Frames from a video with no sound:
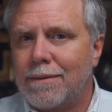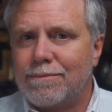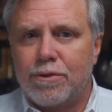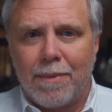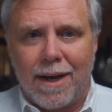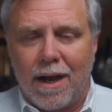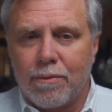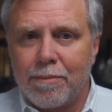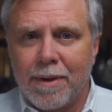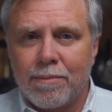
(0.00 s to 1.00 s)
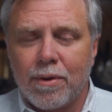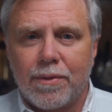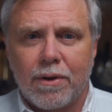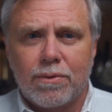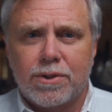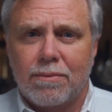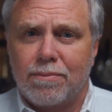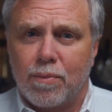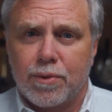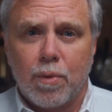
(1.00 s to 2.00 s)
You may not remember, there
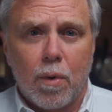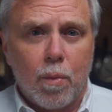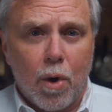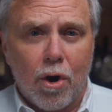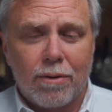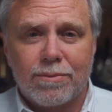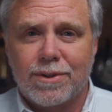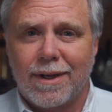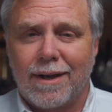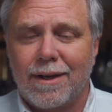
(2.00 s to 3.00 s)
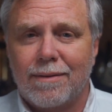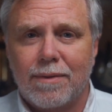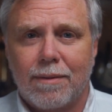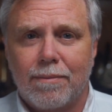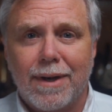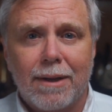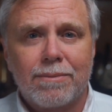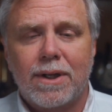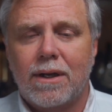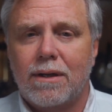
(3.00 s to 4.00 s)
were worms,
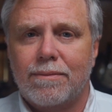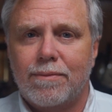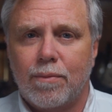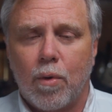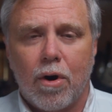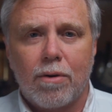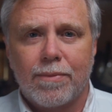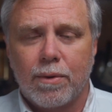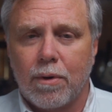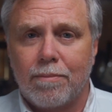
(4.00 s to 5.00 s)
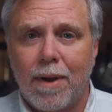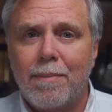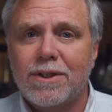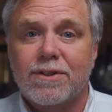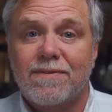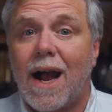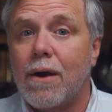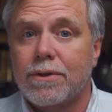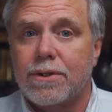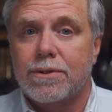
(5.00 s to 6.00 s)
NIMDA worm, there were a bunch of
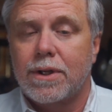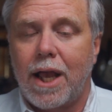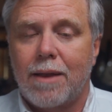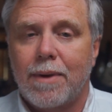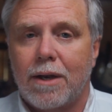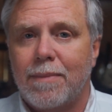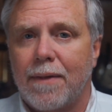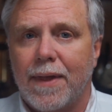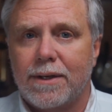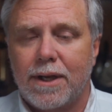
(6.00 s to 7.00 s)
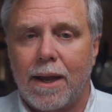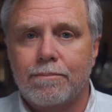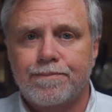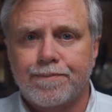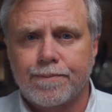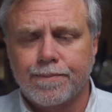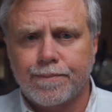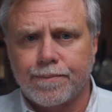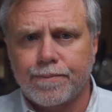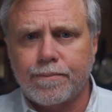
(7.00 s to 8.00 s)
viruses that came out about that time
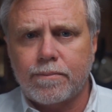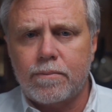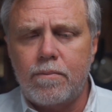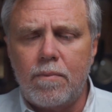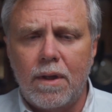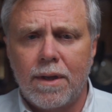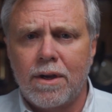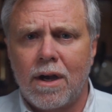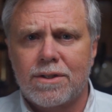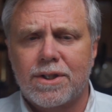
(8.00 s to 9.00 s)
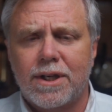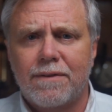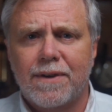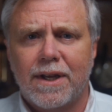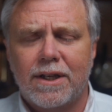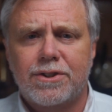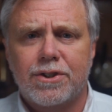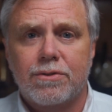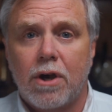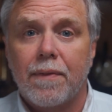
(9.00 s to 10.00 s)
that caused significant
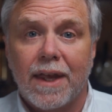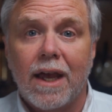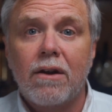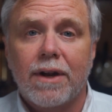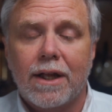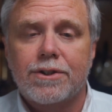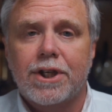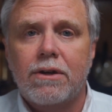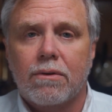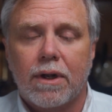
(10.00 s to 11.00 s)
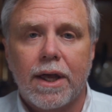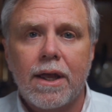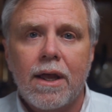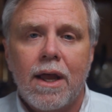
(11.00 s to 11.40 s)
issues on the internet generally.